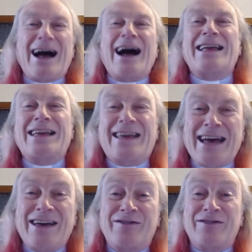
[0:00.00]
I
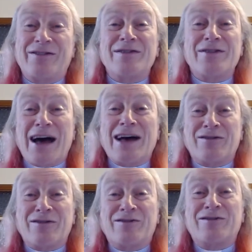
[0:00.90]
guess
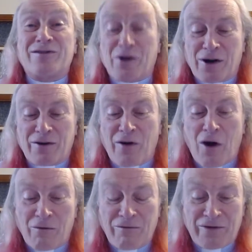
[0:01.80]
that's sort of
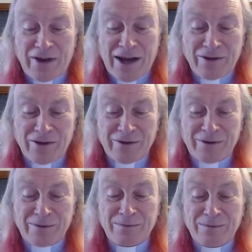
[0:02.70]
obvious.
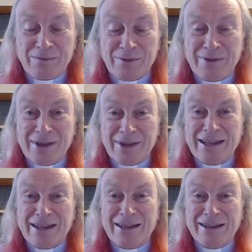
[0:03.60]

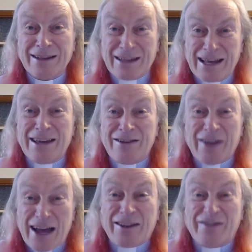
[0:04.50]
It
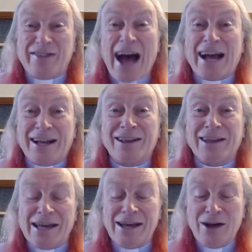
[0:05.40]
is
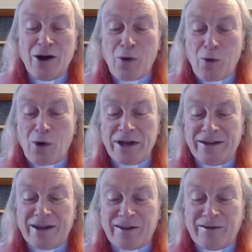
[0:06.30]
exactly what
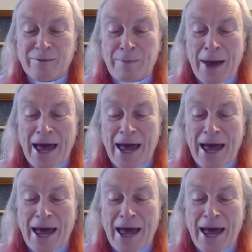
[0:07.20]
you'd expect.